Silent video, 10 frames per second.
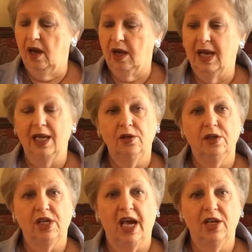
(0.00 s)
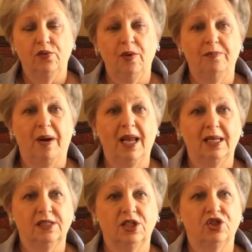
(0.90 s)
can't we
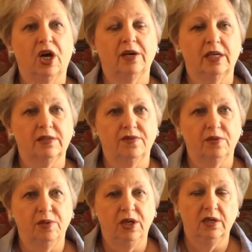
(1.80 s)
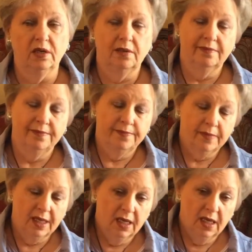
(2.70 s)
balance the chakras from here?
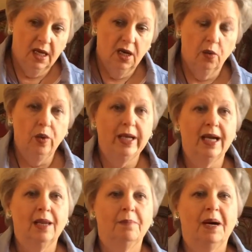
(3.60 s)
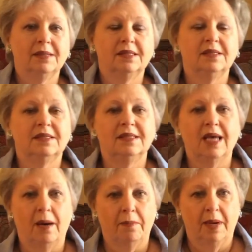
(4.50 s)
We can pass
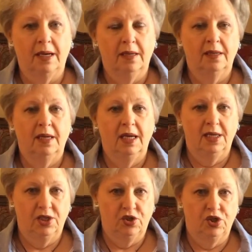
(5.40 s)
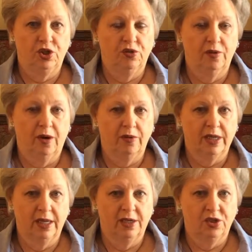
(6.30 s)
some energy to
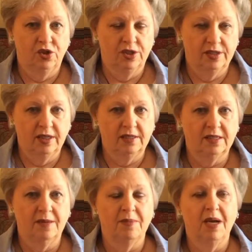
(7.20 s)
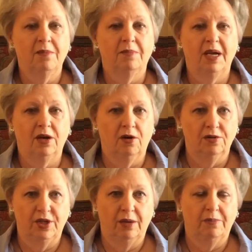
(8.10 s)
our energy system by
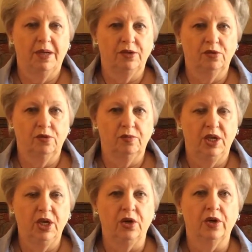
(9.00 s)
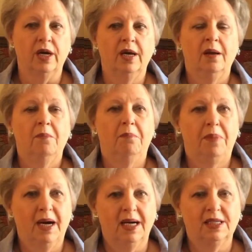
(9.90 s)
holding pendulum here,
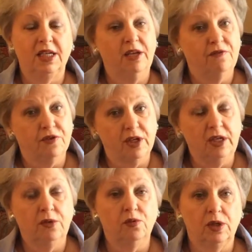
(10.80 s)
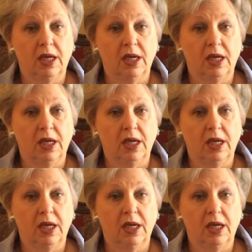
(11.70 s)
but if really you